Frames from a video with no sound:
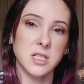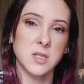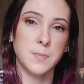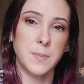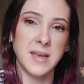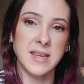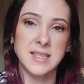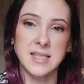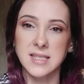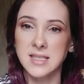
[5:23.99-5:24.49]

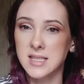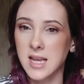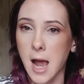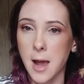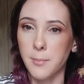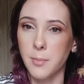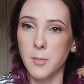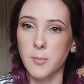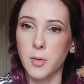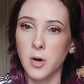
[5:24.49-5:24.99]
species
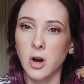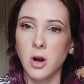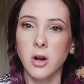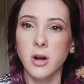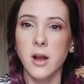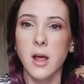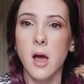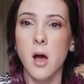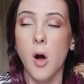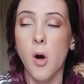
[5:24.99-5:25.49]
type of
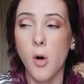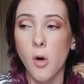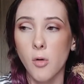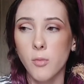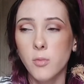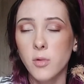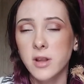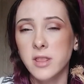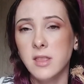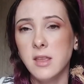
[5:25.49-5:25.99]
bird
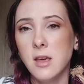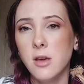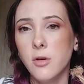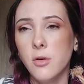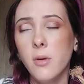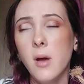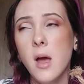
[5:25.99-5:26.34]
home with you,